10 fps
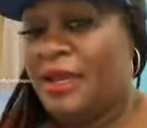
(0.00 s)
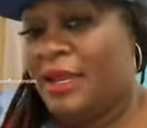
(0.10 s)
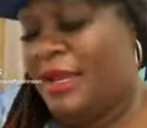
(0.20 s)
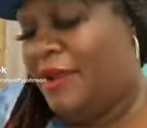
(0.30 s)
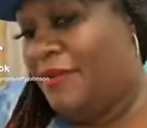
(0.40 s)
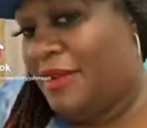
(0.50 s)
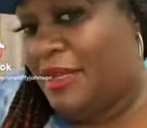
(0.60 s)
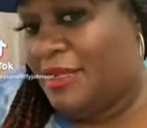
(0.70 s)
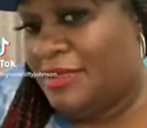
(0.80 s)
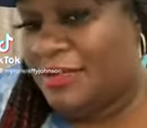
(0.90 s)
Good
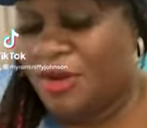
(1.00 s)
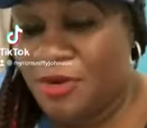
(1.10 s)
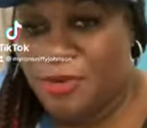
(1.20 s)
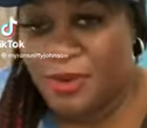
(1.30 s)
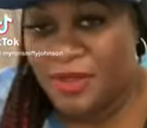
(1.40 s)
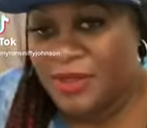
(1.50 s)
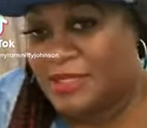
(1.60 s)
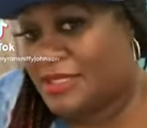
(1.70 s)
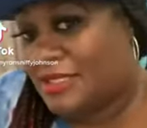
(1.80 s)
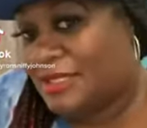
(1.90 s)
evening, soul
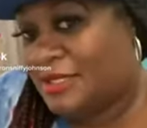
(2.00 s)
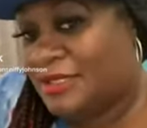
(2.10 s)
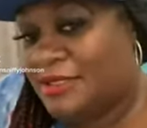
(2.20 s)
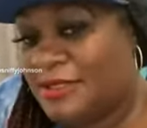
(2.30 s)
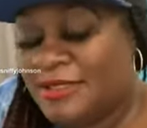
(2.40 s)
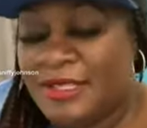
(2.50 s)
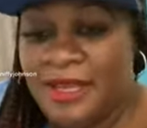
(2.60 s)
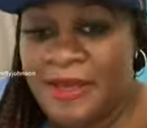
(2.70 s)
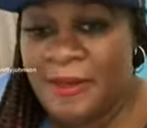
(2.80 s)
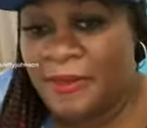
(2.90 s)
brothers and sisters.
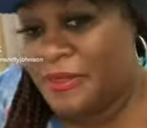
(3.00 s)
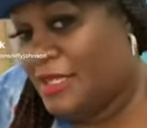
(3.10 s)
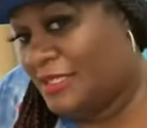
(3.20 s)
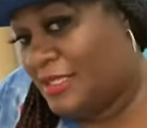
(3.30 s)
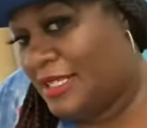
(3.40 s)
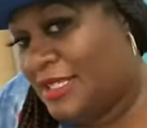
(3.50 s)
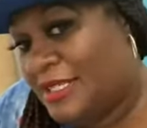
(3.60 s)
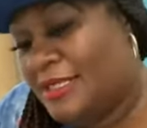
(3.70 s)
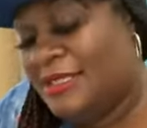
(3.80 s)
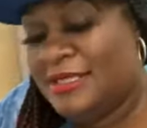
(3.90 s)
This
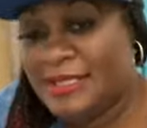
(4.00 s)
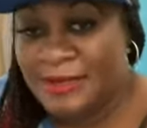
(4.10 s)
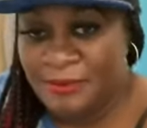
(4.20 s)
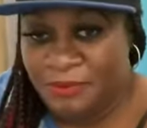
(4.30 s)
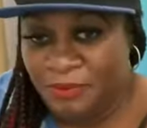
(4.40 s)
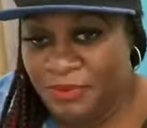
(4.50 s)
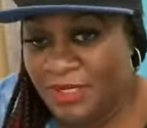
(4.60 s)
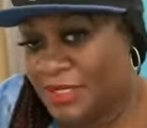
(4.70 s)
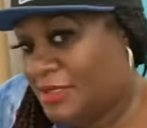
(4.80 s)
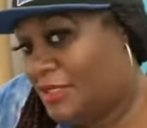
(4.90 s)
is
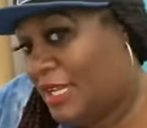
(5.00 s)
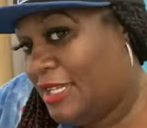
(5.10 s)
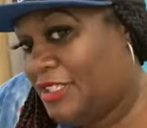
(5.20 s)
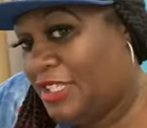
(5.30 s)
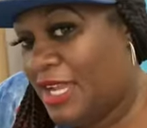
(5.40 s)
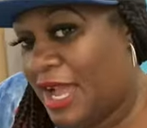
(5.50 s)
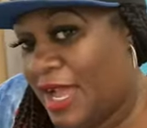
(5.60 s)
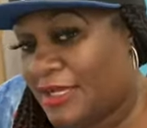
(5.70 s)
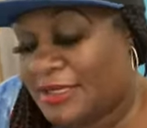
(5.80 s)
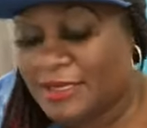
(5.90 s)
Tangi
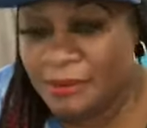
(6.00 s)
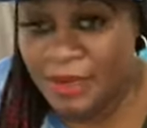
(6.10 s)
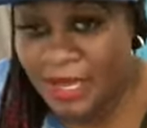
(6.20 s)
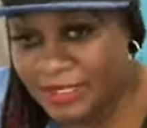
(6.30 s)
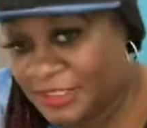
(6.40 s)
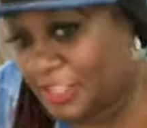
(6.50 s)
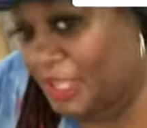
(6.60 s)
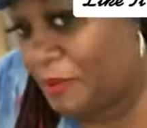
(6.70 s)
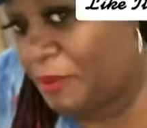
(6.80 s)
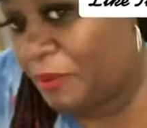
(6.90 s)
Cox, the Black
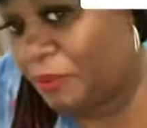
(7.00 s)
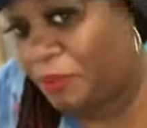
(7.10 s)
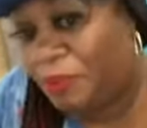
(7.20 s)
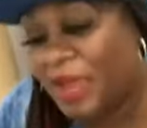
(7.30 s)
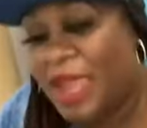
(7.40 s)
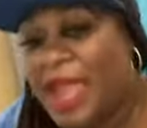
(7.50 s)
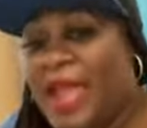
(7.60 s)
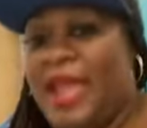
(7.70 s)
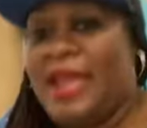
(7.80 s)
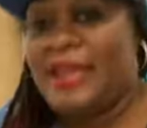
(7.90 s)
Sheep,
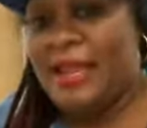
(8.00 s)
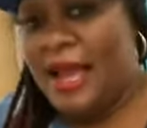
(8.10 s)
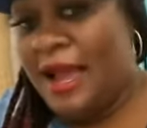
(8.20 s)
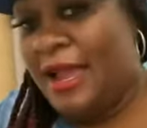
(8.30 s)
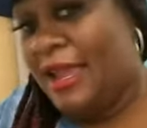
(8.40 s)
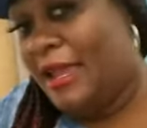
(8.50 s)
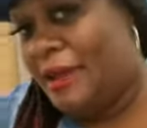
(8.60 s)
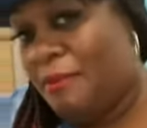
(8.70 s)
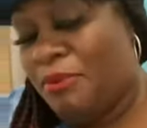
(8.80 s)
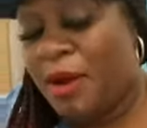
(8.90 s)
and I
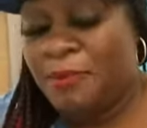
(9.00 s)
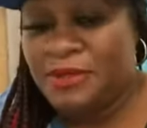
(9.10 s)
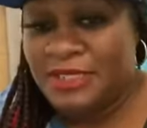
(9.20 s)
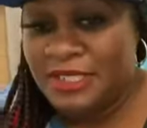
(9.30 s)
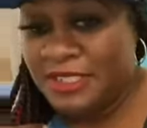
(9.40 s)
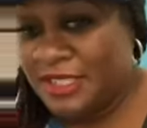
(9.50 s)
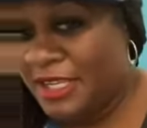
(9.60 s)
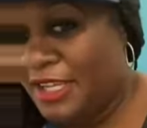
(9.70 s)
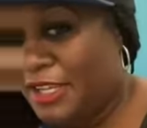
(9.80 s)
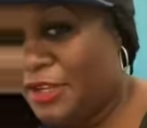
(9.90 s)
am propositioning